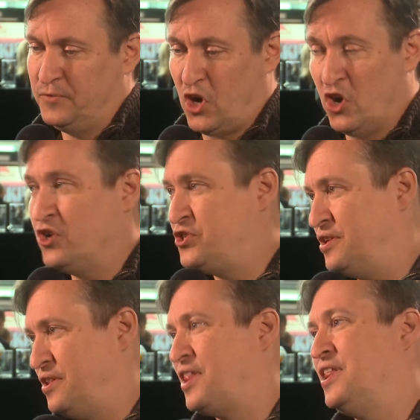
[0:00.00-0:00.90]

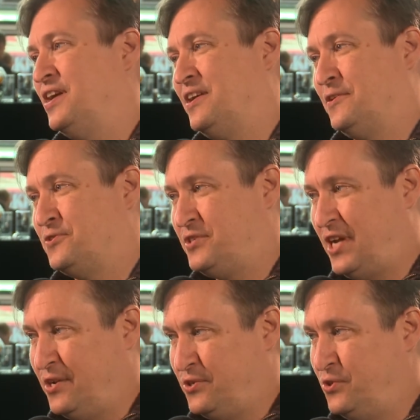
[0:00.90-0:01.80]
urgent things
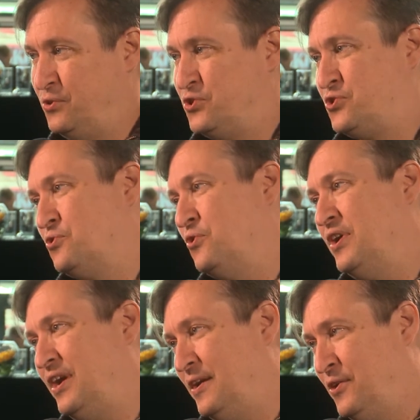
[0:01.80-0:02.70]
tend to
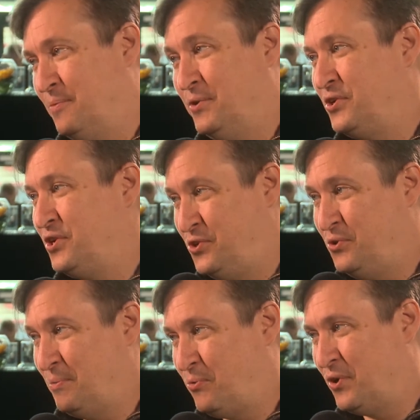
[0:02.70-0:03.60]
destroy your ability to
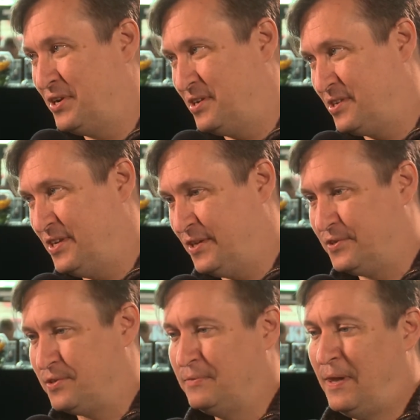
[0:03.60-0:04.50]
do important
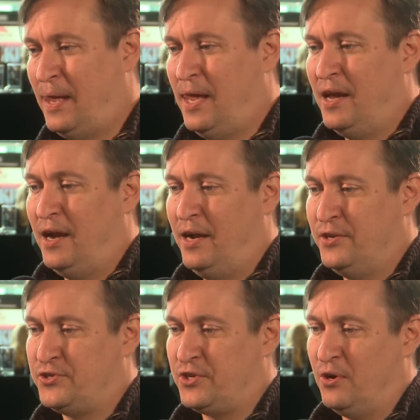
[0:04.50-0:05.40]
things.
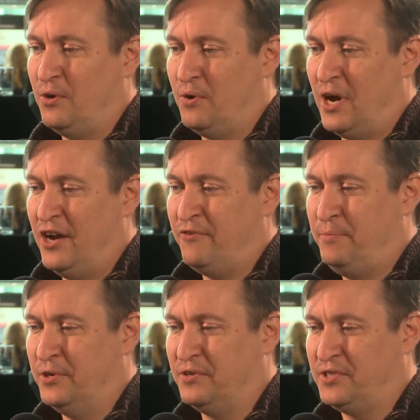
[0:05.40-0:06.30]
And so I've
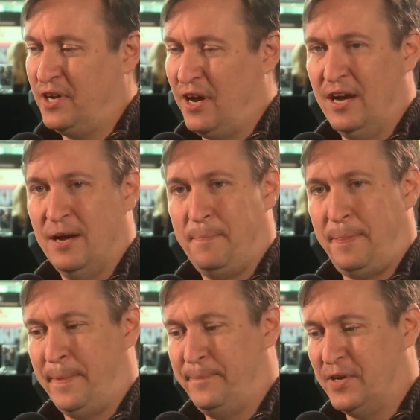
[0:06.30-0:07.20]
built
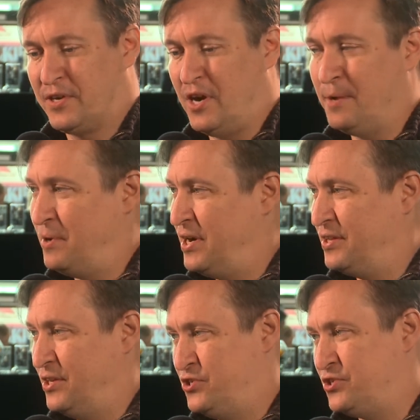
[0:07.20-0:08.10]
a
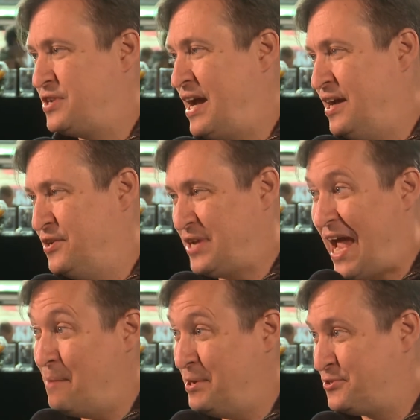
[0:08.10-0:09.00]
Kanban that just has
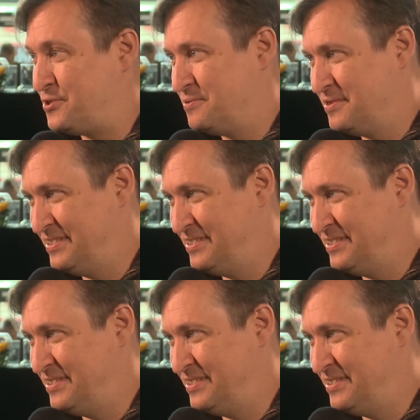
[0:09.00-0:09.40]
habits.